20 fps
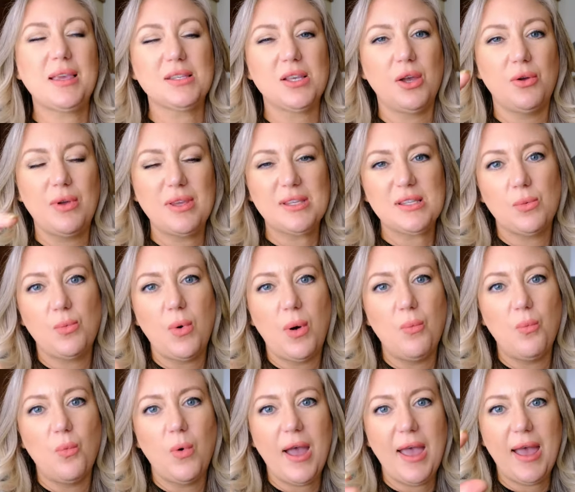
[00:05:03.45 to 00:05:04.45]
So it's the
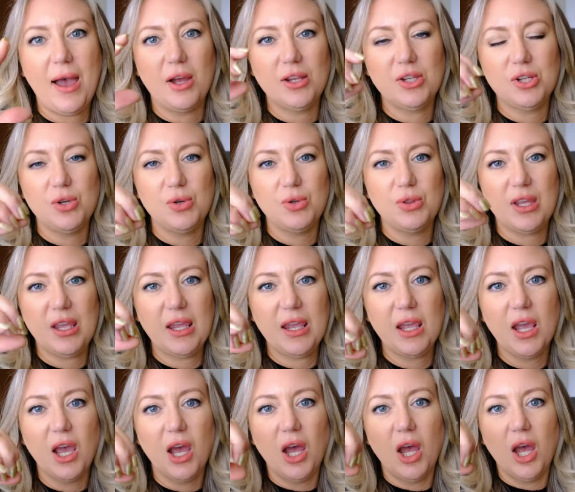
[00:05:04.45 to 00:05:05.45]
one where I do
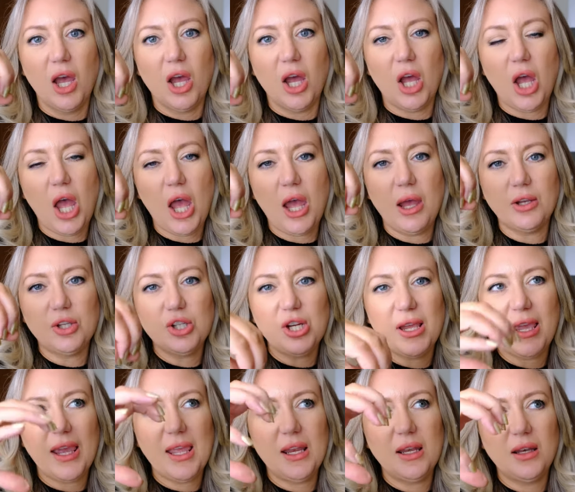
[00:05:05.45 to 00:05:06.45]
the
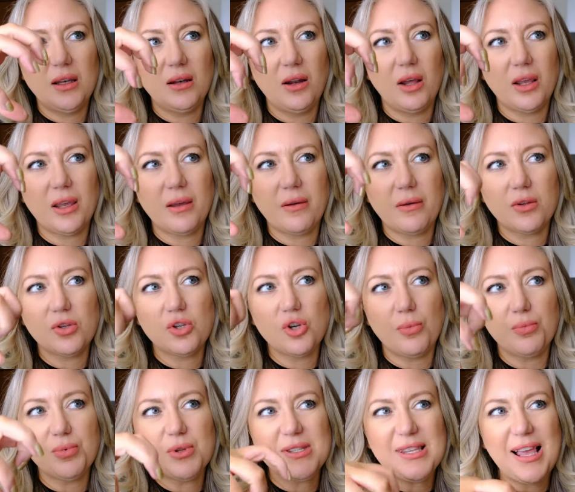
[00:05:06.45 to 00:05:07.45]
chicken, like
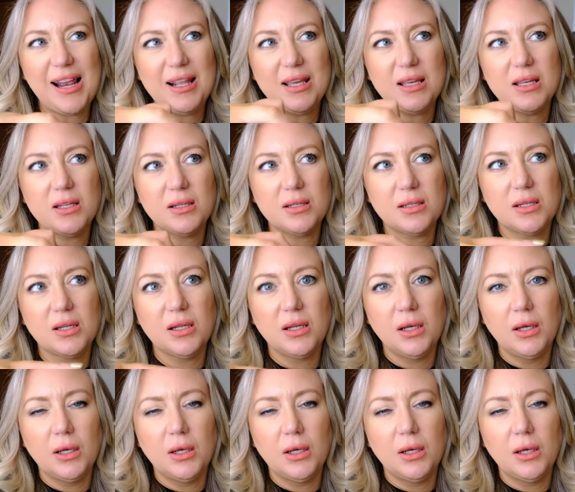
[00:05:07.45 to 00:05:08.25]
chopped salad,